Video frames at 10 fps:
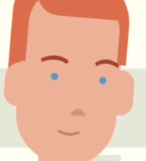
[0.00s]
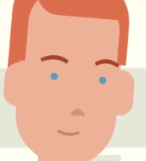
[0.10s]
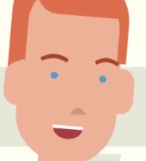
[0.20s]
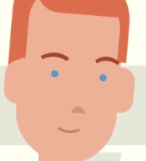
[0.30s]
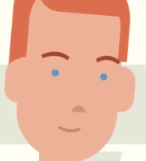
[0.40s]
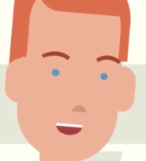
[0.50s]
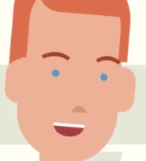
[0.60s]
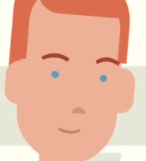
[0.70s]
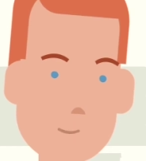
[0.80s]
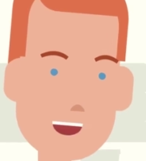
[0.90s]
I'm
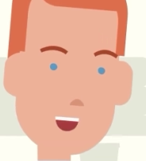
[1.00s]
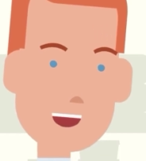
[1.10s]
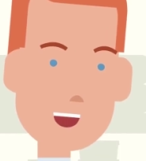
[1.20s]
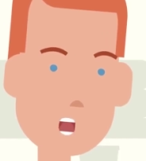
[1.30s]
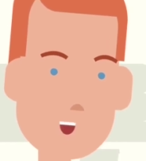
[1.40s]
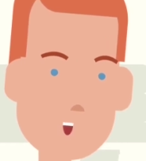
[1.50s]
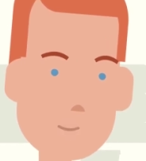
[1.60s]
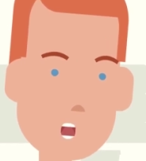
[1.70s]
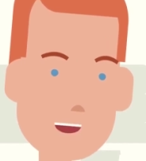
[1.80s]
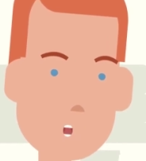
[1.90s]
searching the Landowner
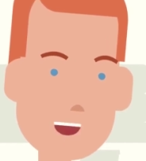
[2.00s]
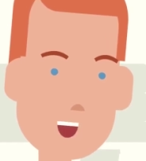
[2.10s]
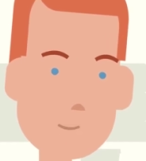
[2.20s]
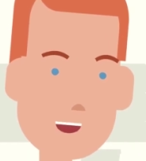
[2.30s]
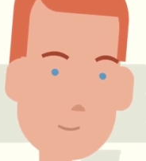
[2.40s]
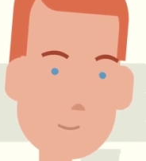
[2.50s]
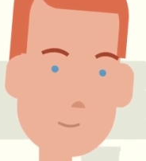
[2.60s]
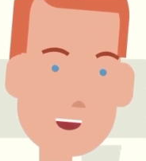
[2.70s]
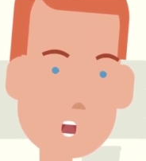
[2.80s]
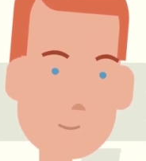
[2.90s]
Transparency
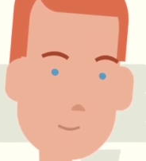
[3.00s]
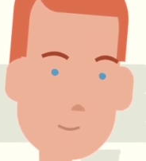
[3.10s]
Registry